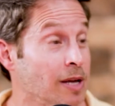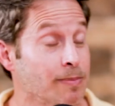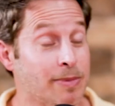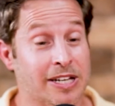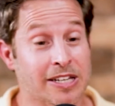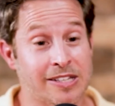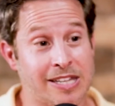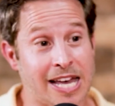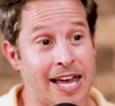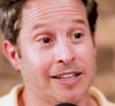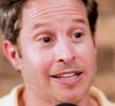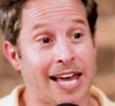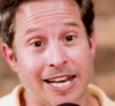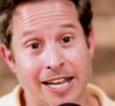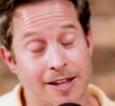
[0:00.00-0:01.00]
because then
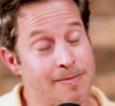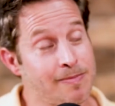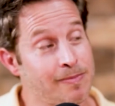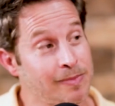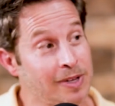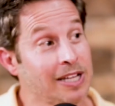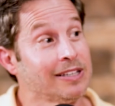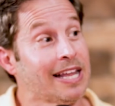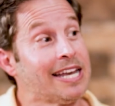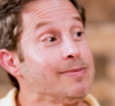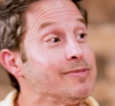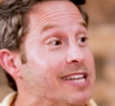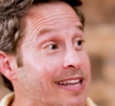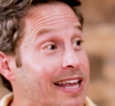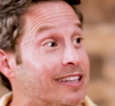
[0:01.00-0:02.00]
let him
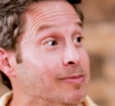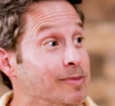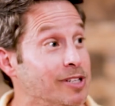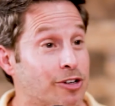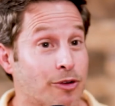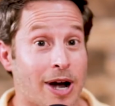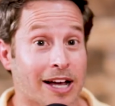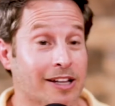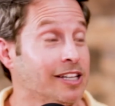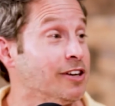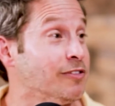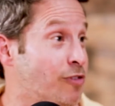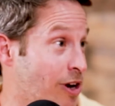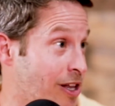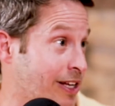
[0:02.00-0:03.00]
say that to me directly
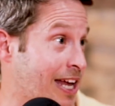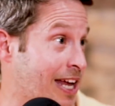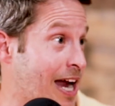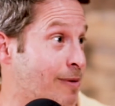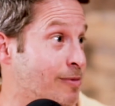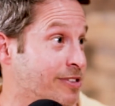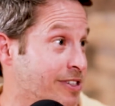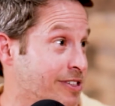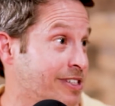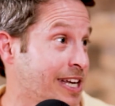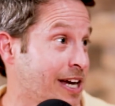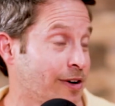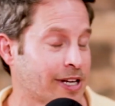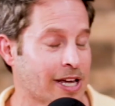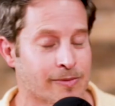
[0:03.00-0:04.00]
in front of the cameras and see
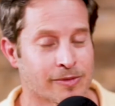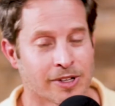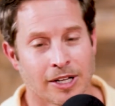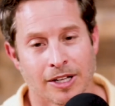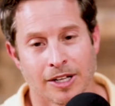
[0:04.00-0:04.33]
how